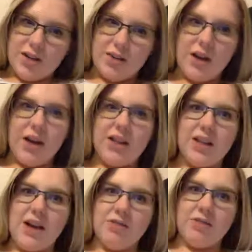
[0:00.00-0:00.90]
So I got
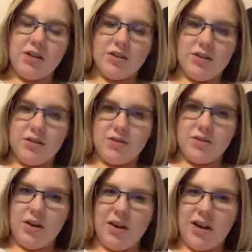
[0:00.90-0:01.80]
that wrong. So sorry.